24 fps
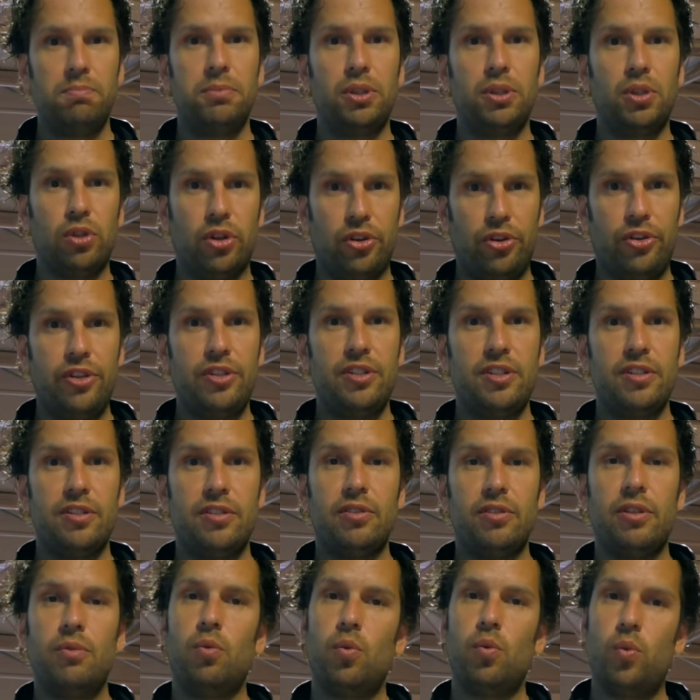Because this
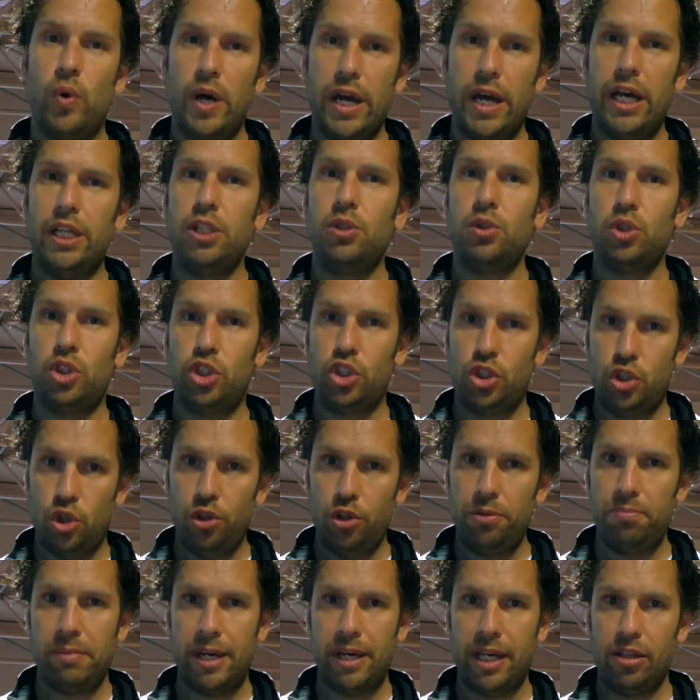is where you
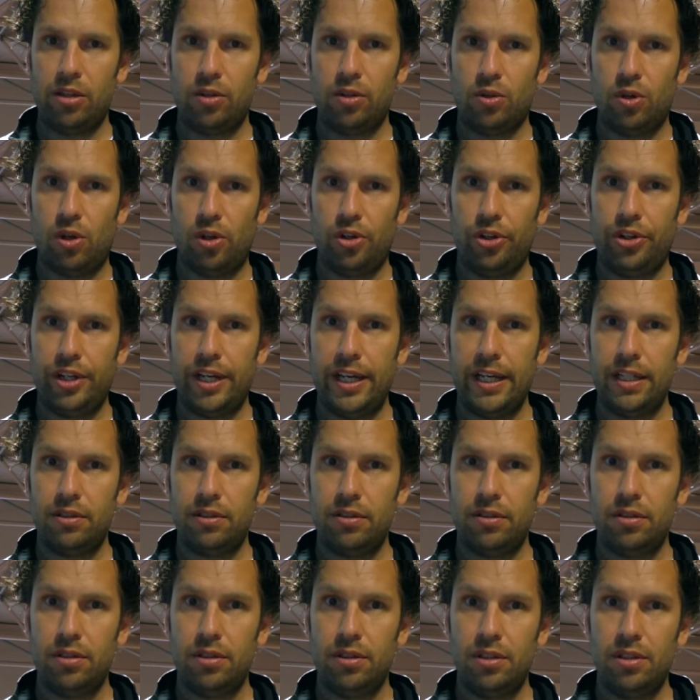should make the
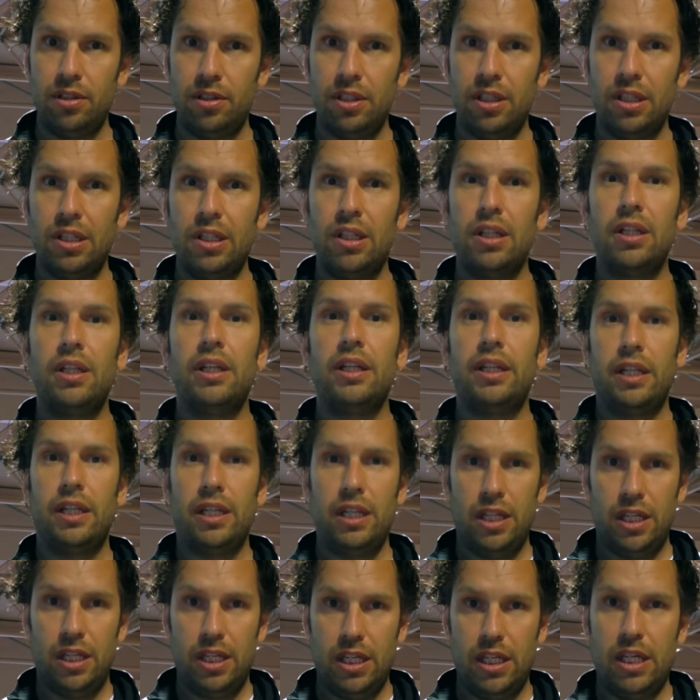contact
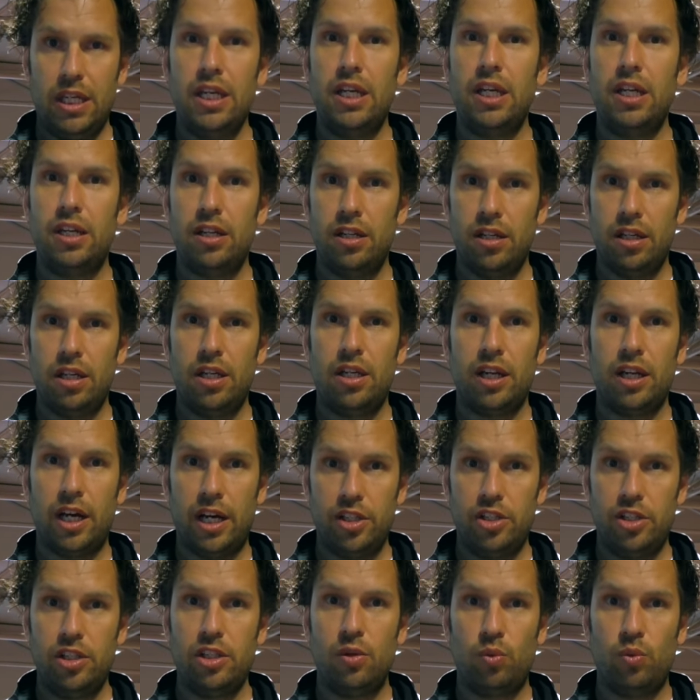in an
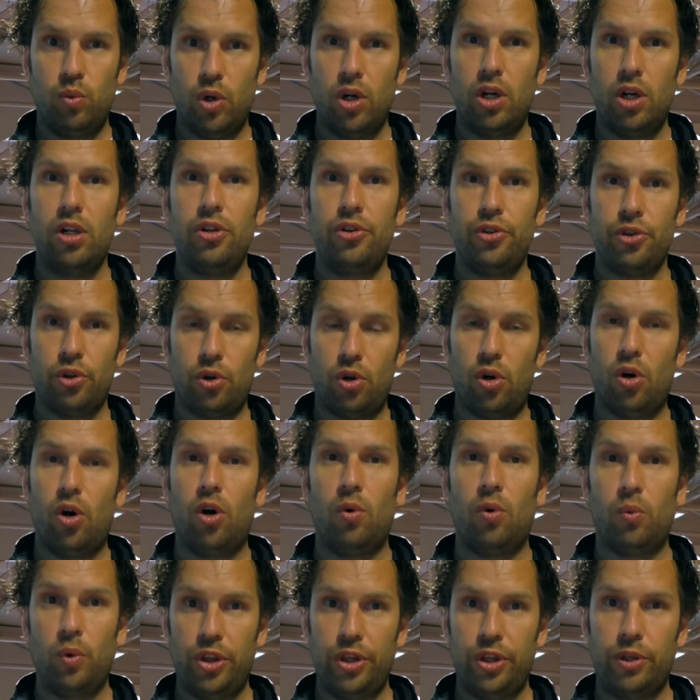ideal world
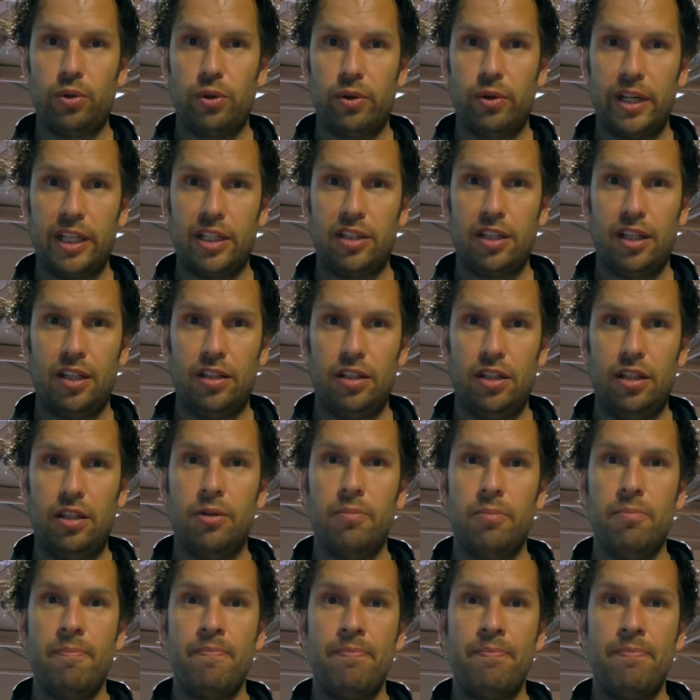or with the correct technique.